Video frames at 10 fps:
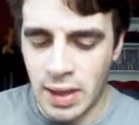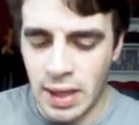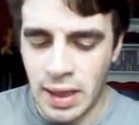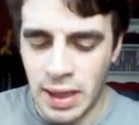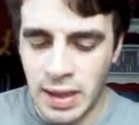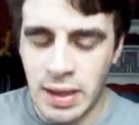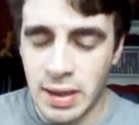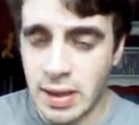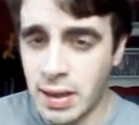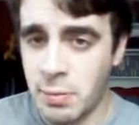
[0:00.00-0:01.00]
unless
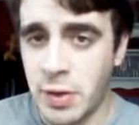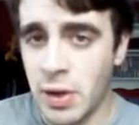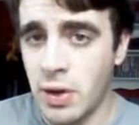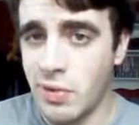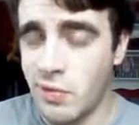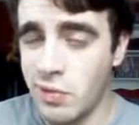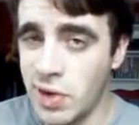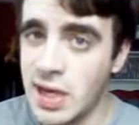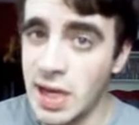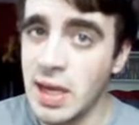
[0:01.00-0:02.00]
something
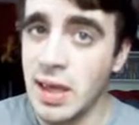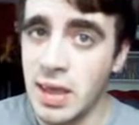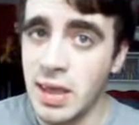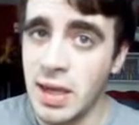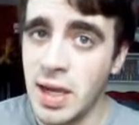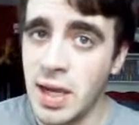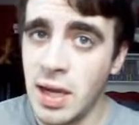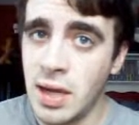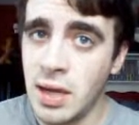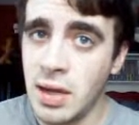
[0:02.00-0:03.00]
ridiculously
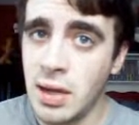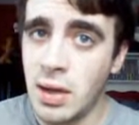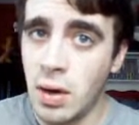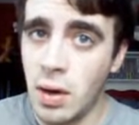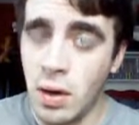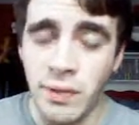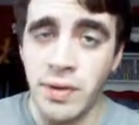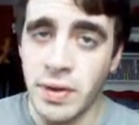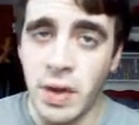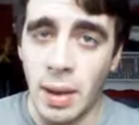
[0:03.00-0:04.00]
over the
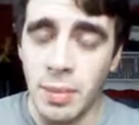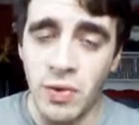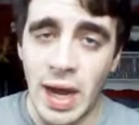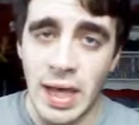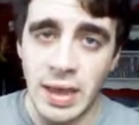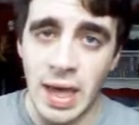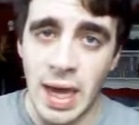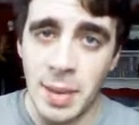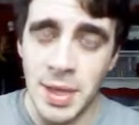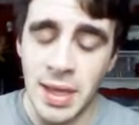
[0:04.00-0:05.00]
top drastic
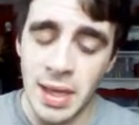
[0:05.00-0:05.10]
happens,